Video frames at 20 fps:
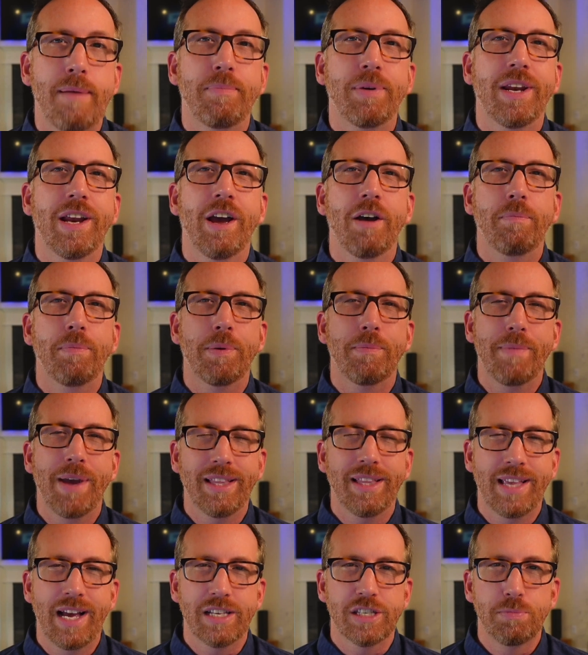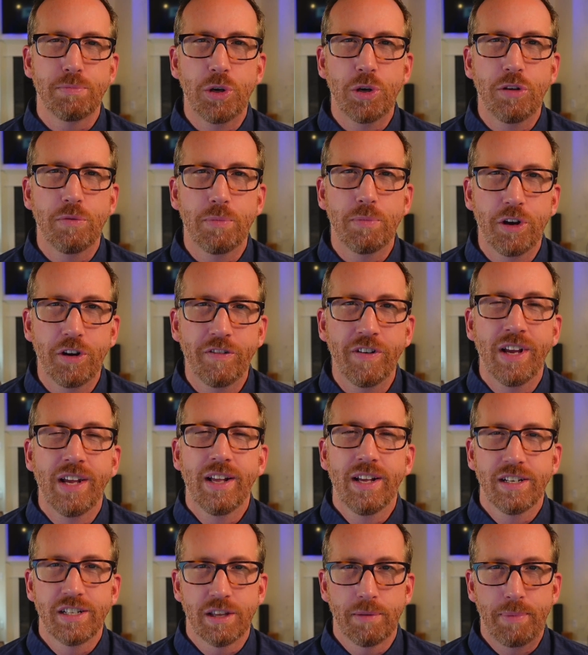to help you make that smooth move
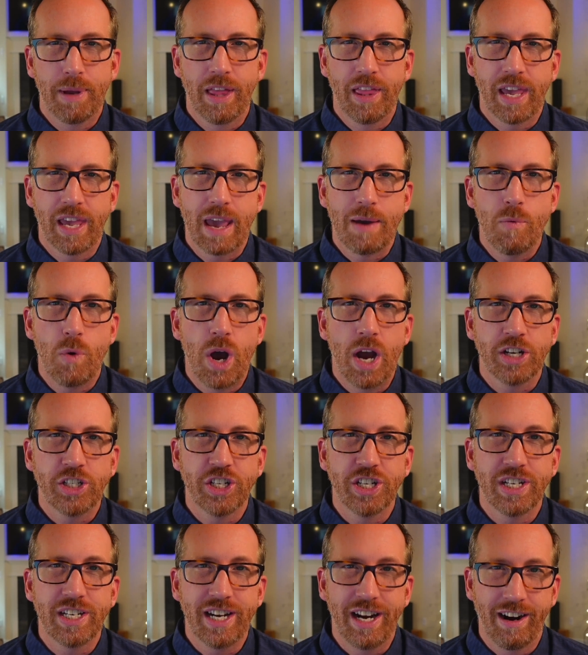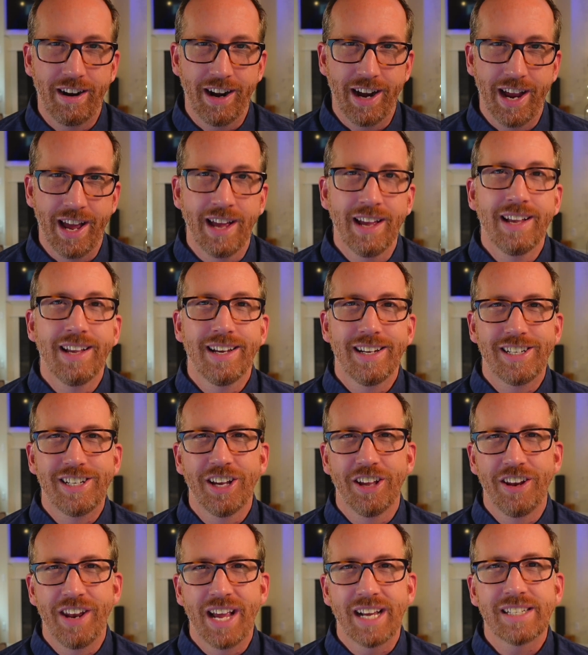to the Bellingham, Washington area. Until
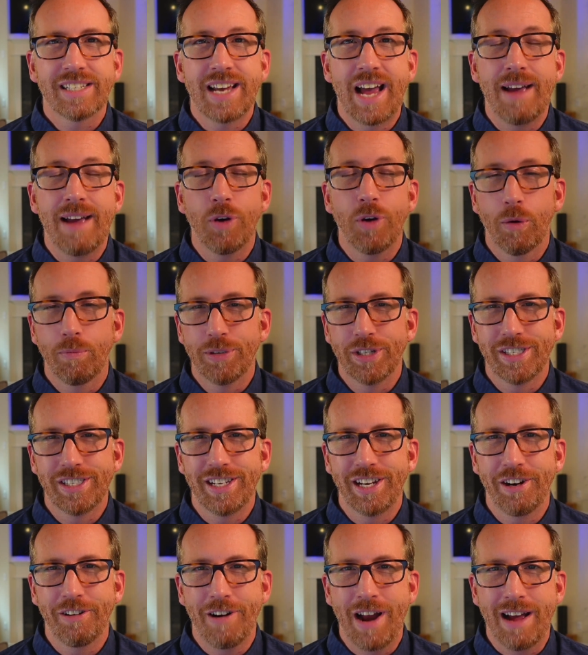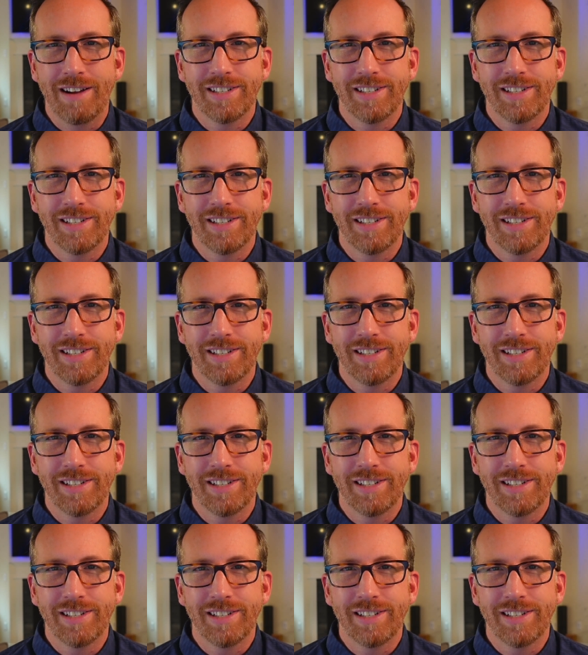next time, hope to see you around